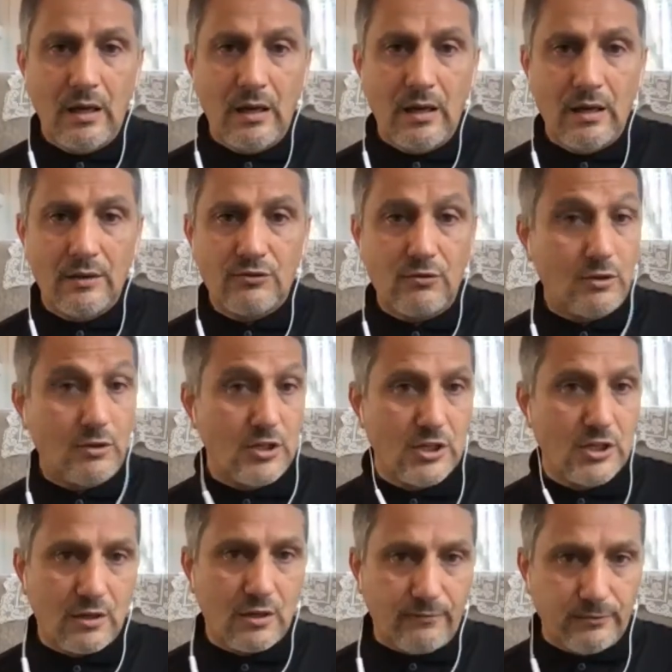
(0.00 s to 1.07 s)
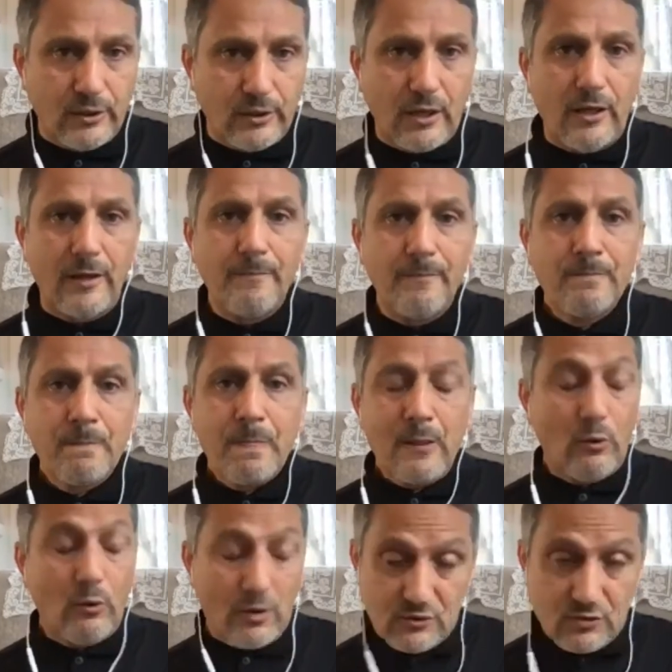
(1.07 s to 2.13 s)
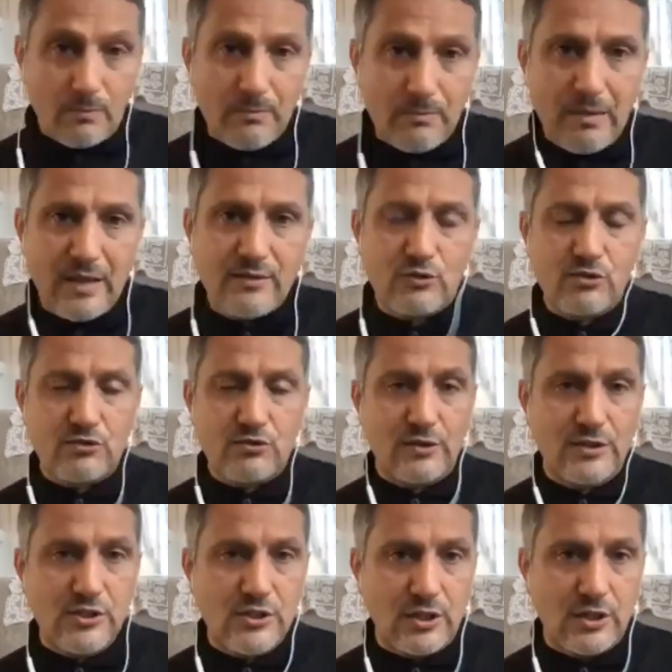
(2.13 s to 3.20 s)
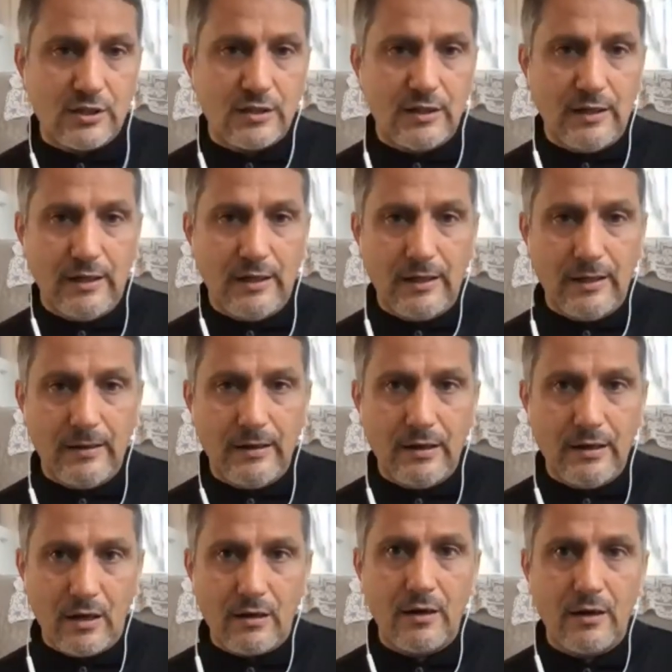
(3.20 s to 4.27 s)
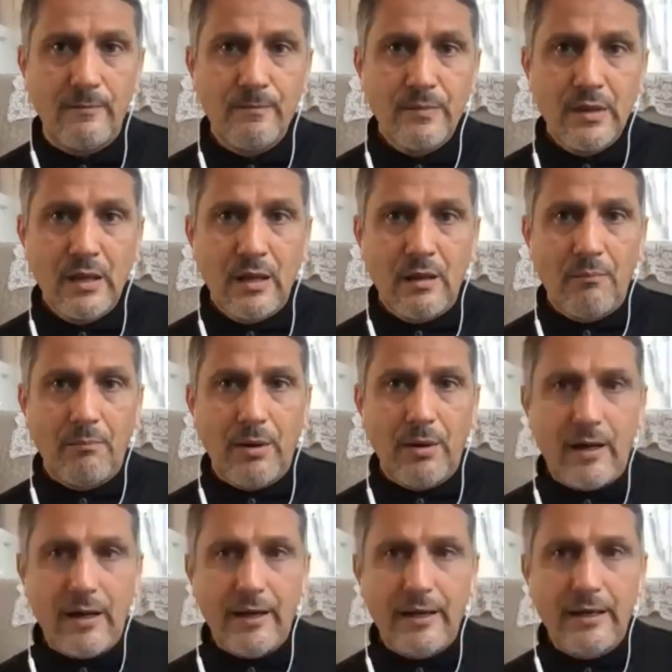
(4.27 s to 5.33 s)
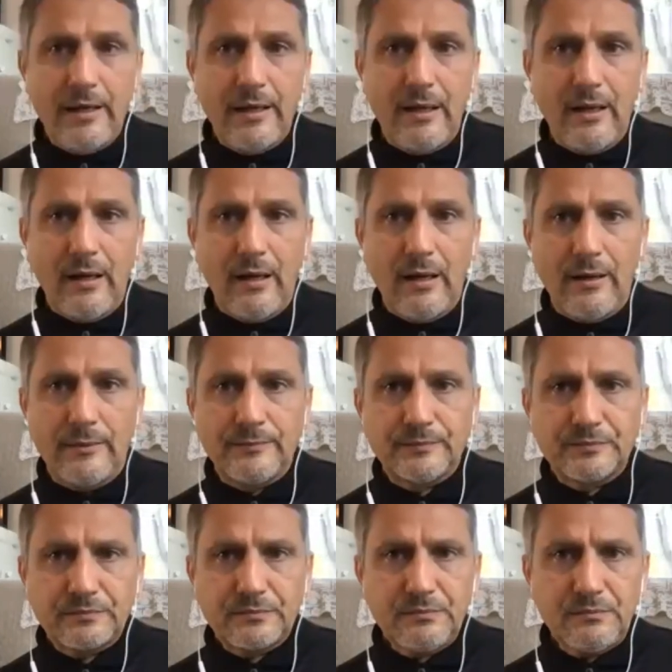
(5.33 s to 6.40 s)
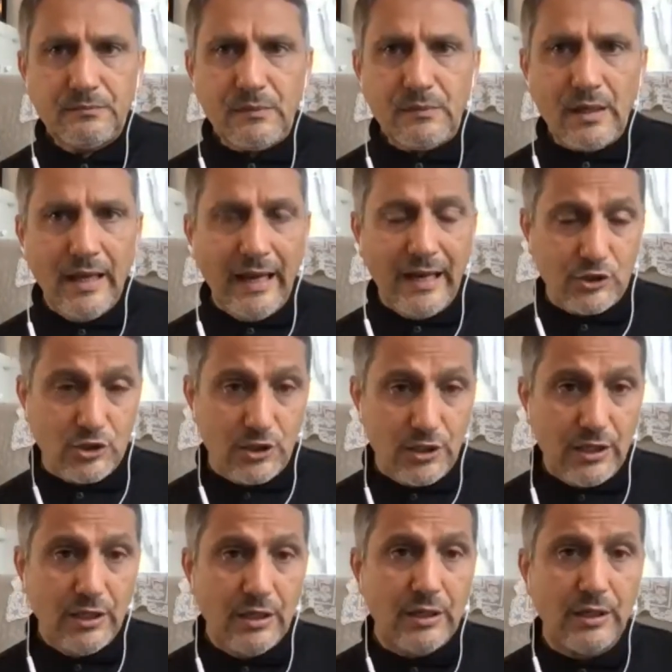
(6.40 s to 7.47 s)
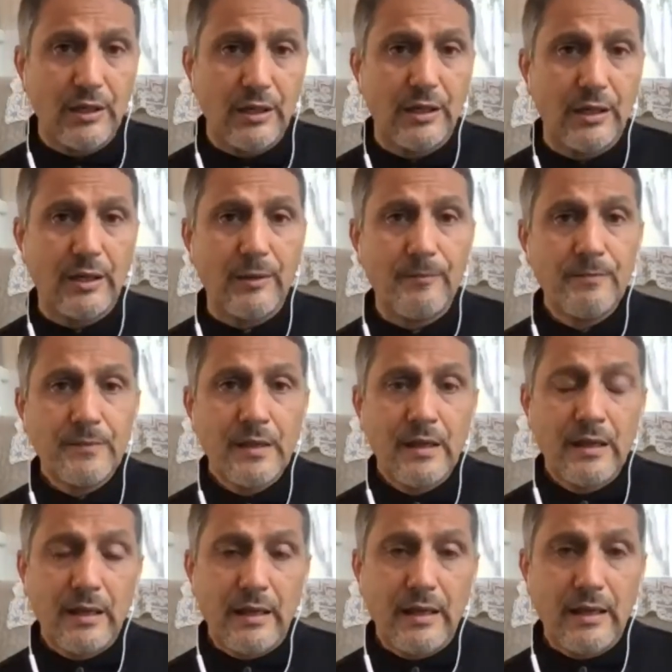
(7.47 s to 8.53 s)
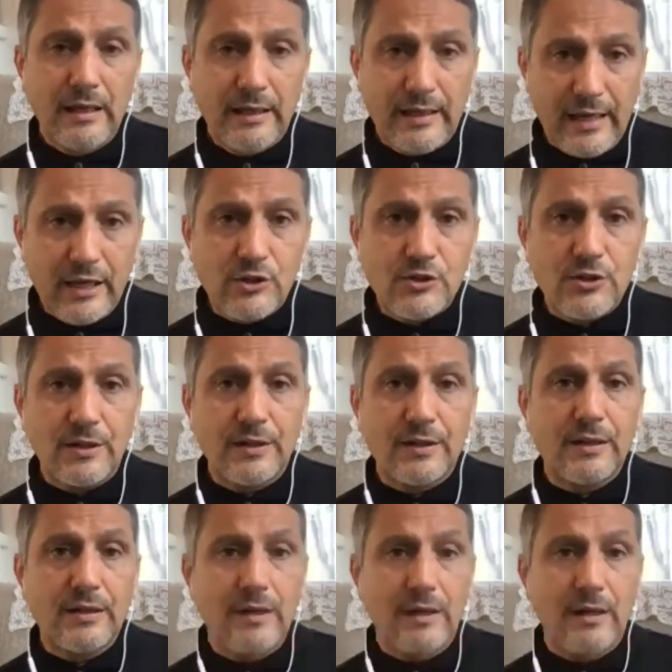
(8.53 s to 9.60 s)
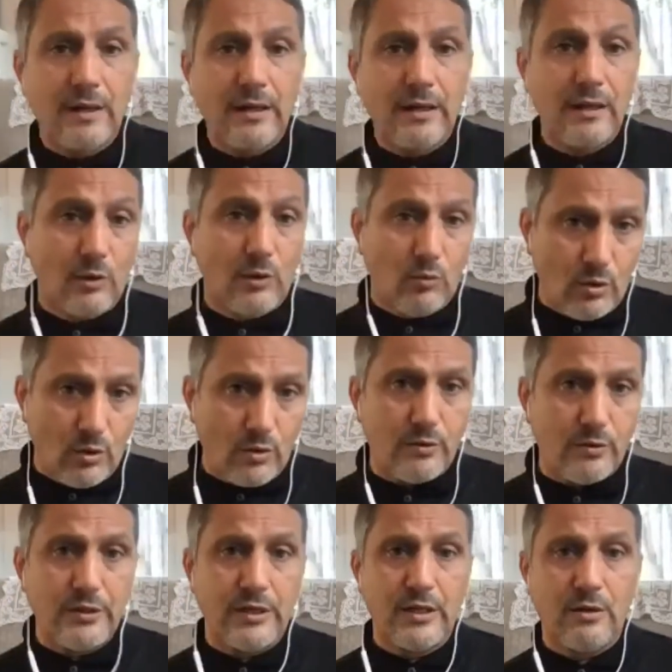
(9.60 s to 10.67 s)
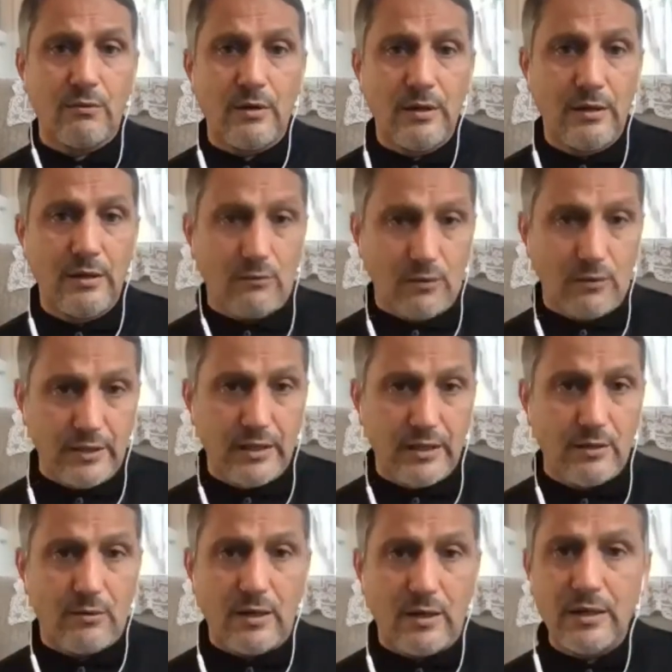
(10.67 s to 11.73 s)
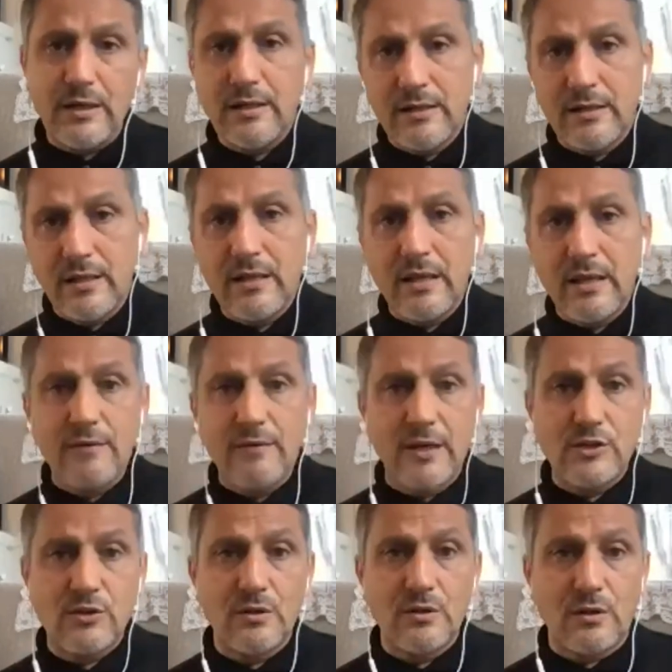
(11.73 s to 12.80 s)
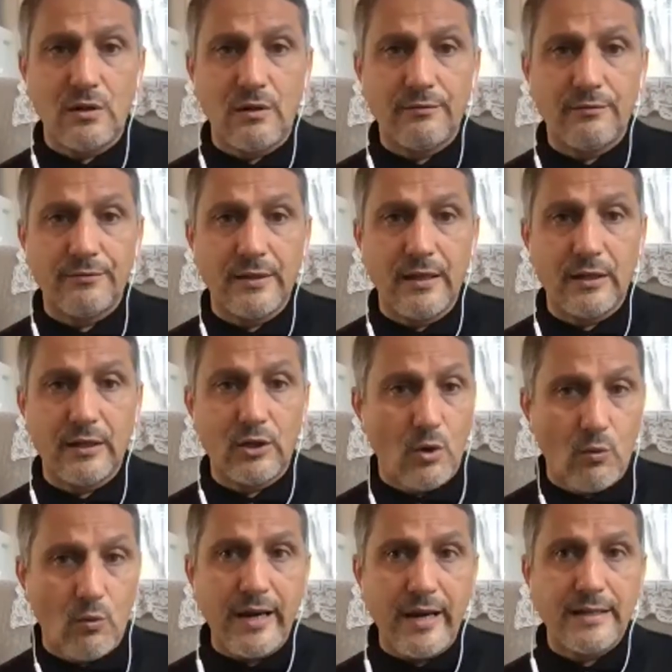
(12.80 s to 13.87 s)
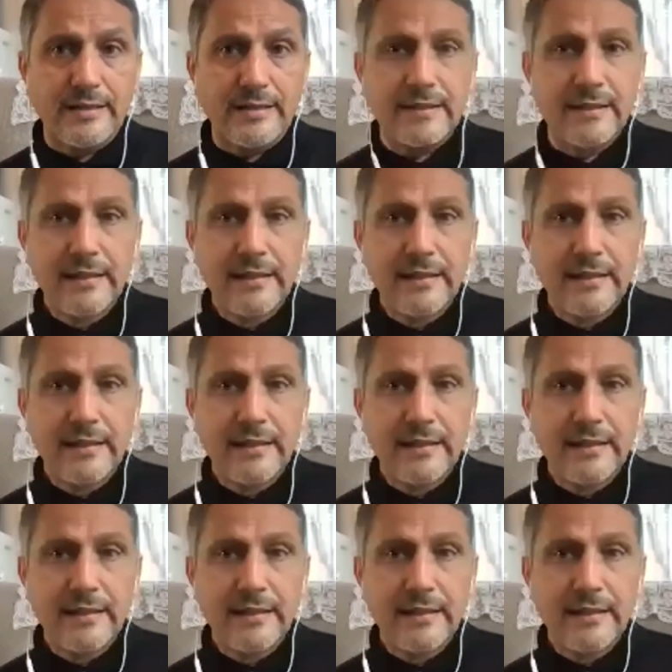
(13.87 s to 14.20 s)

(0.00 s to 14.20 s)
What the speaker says: strategic flaw or a major strategic error by actually engaging in the war on Iran, and then the invasion of Kuwait